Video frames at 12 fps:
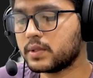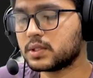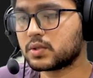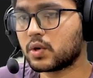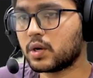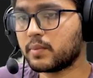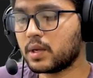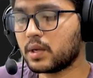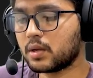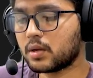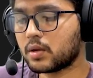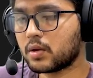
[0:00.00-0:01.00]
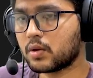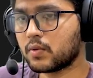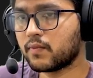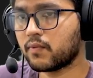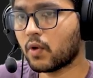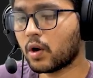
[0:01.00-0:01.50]
which is going to be
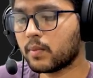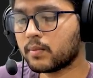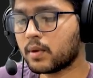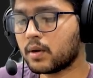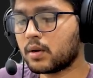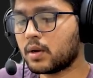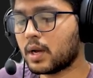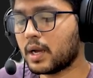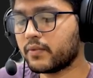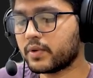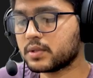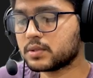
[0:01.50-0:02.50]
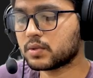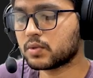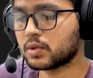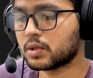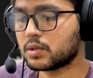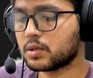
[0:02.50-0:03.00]
form hyphen
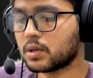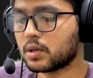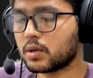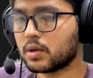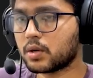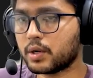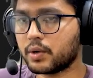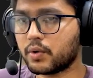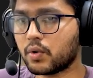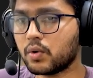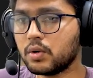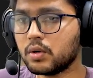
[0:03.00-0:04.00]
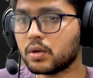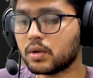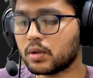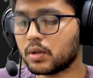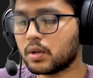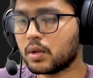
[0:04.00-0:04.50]
control,
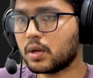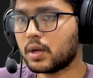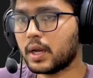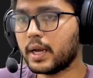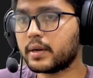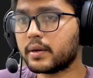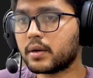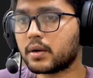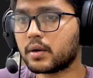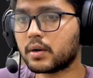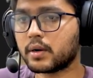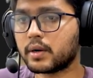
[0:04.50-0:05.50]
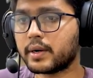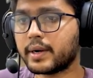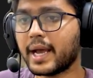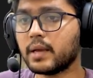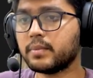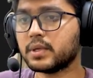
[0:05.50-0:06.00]
and
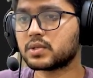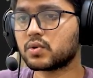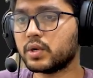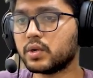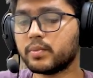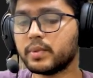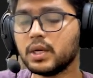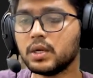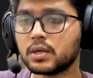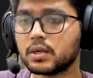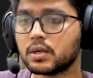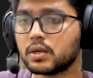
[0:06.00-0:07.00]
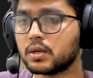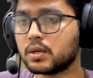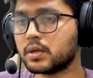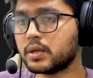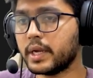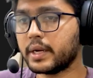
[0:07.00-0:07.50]
type is going to be
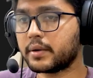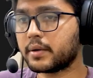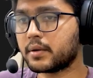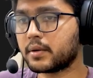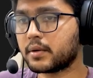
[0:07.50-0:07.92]
date.